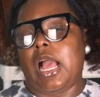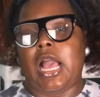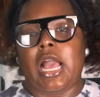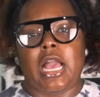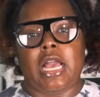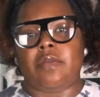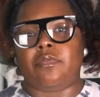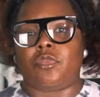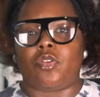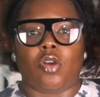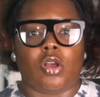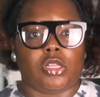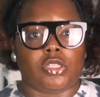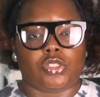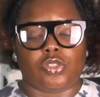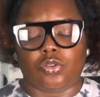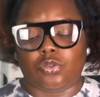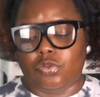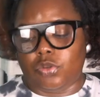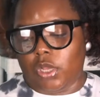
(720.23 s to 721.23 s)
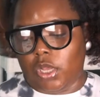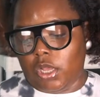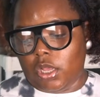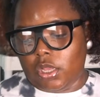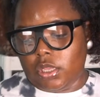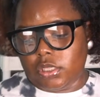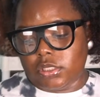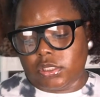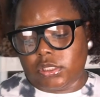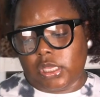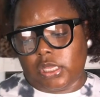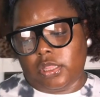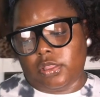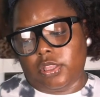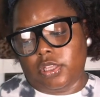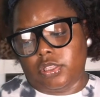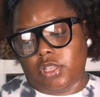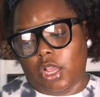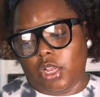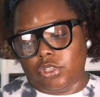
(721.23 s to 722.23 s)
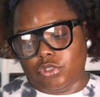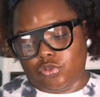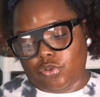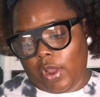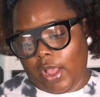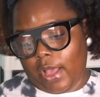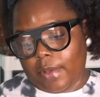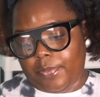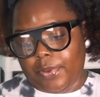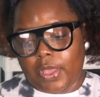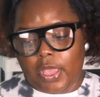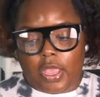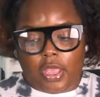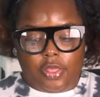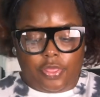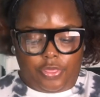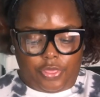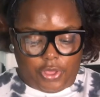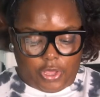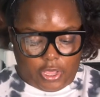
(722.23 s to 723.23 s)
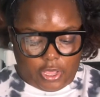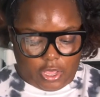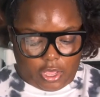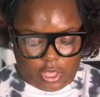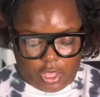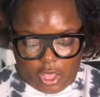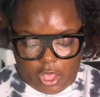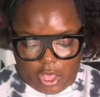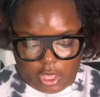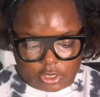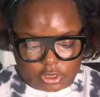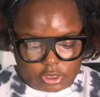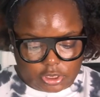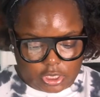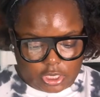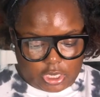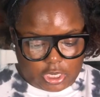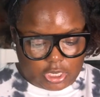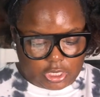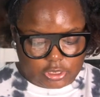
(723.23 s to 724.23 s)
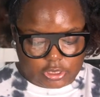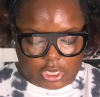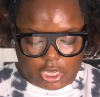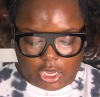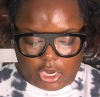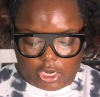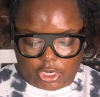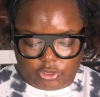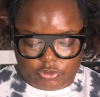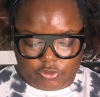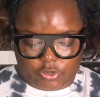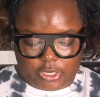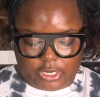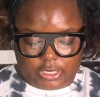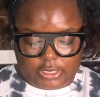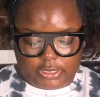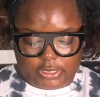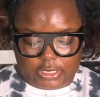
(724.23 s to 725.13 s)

I'm going to say that these are a drop. The cost is $110.